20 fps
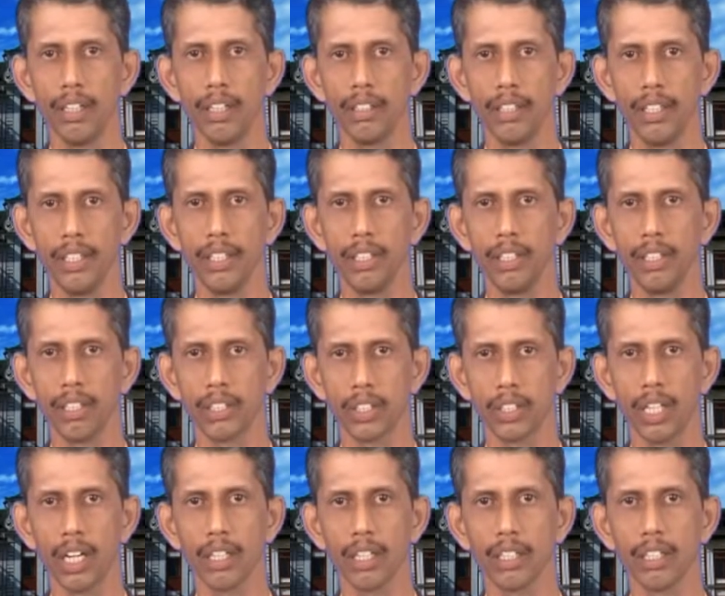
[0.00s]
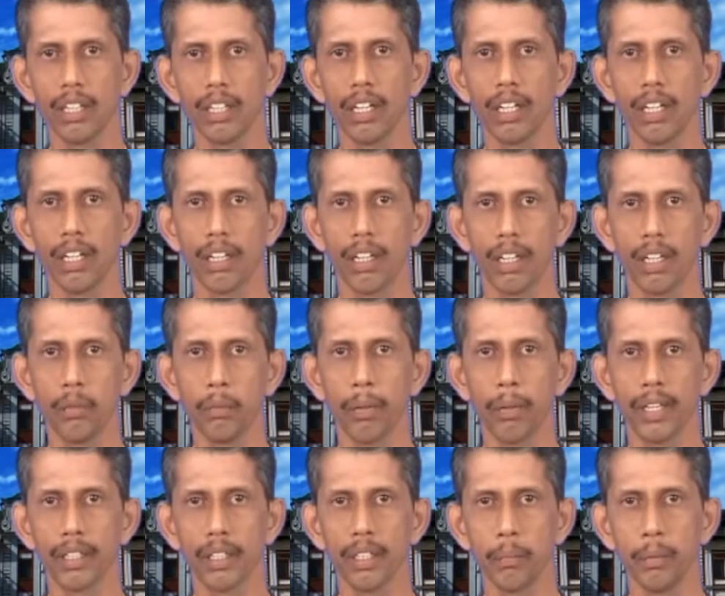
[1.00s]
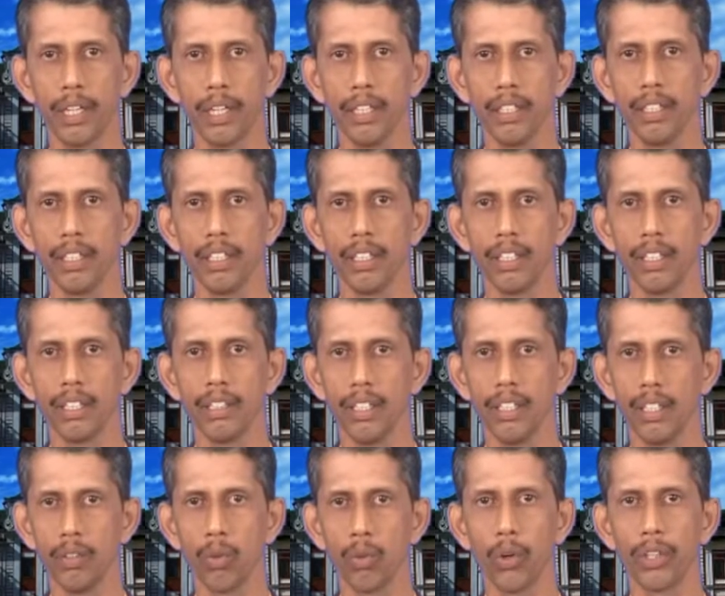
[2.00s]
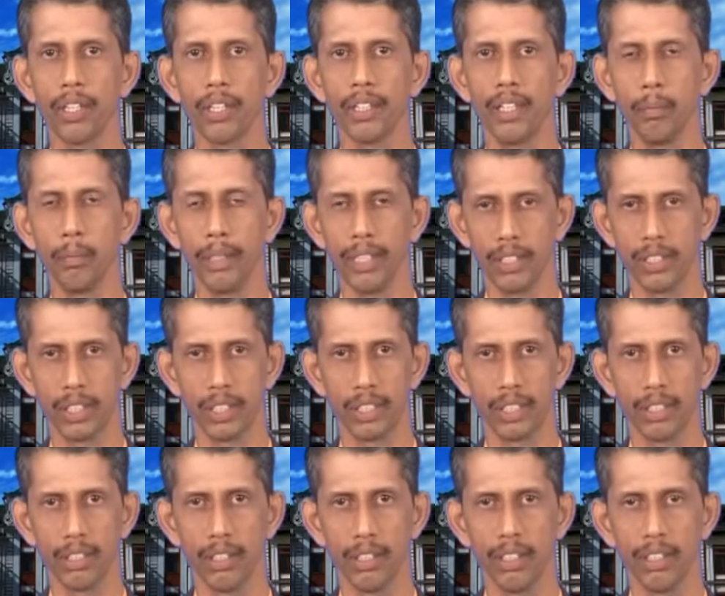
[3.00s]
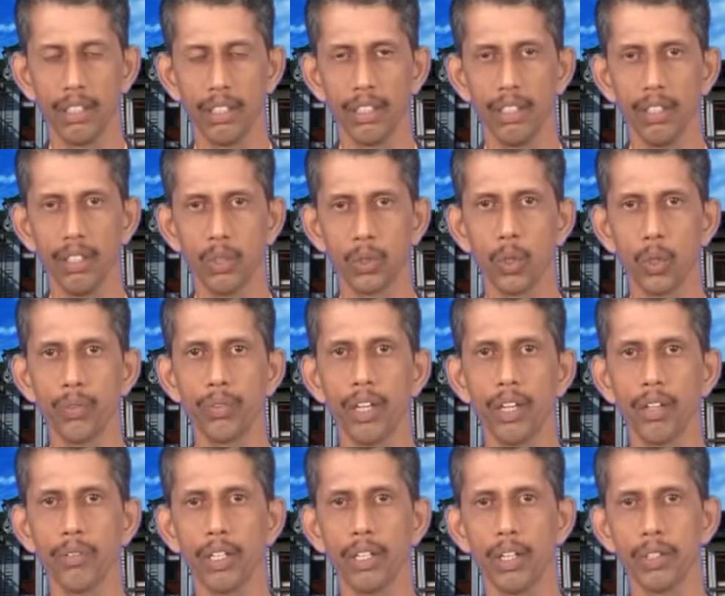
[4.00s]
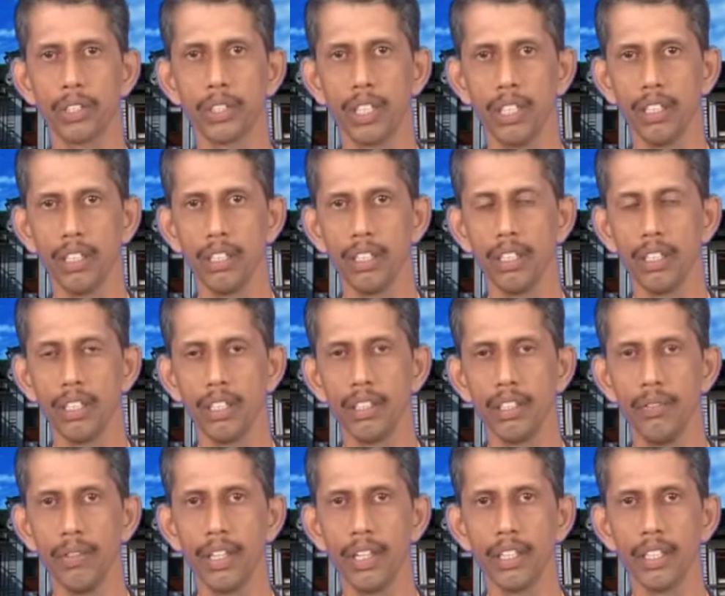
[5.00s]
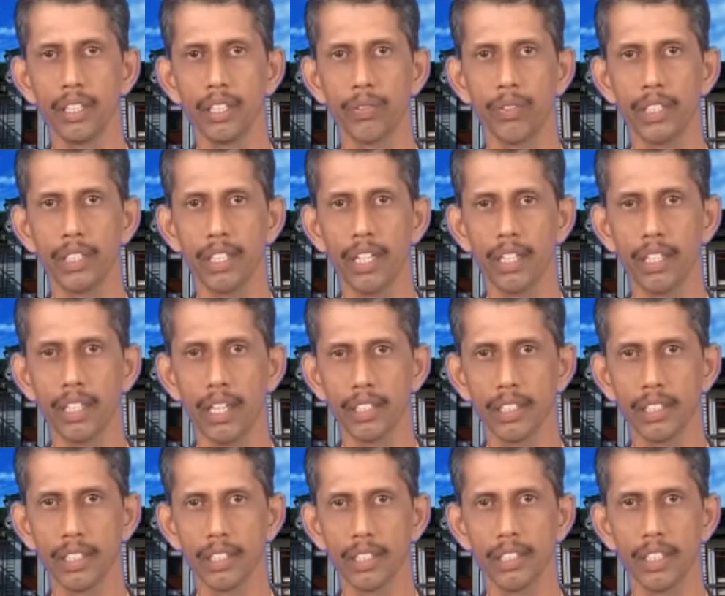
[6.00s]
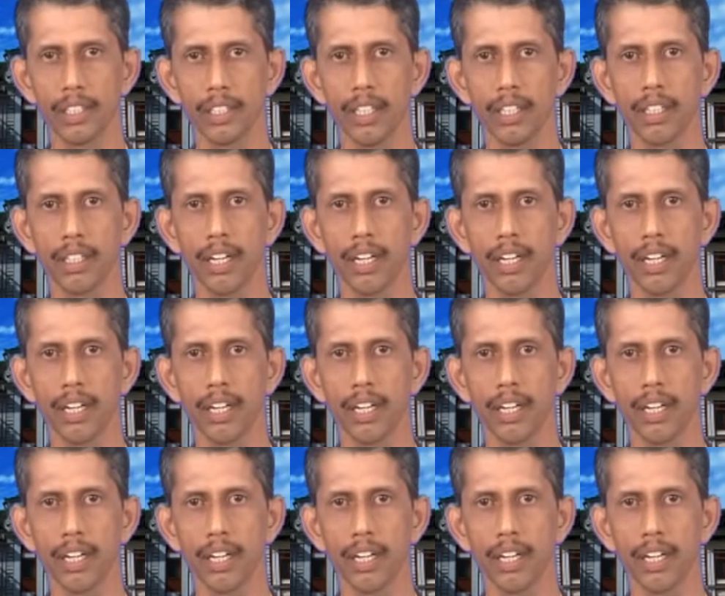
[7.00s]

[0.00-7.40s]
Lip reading: the shock impacted by the floating debris. So far we have seen the various physical causes that can